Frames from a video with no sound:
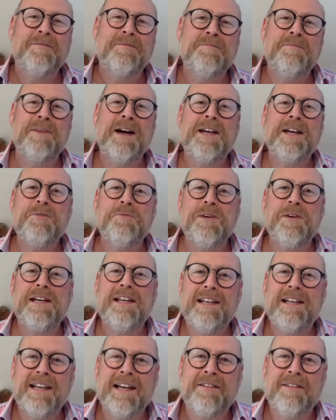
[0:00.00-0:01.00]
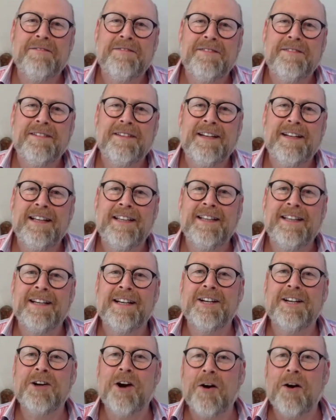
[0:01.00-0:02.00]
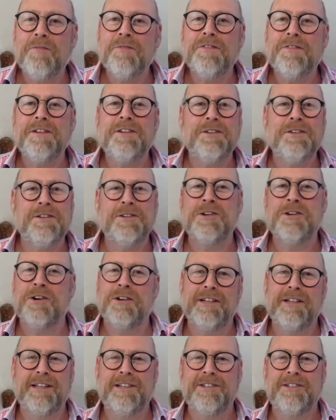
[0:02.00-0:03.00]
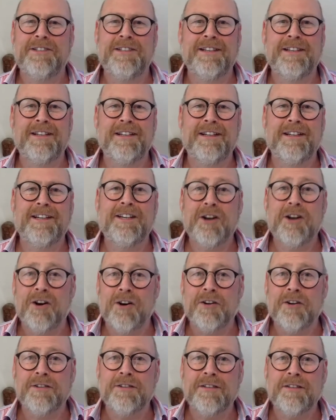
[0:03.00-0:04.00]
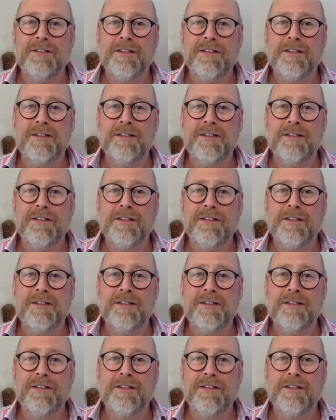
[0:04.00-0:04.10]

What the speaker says: May we live in the confident knowledge that God,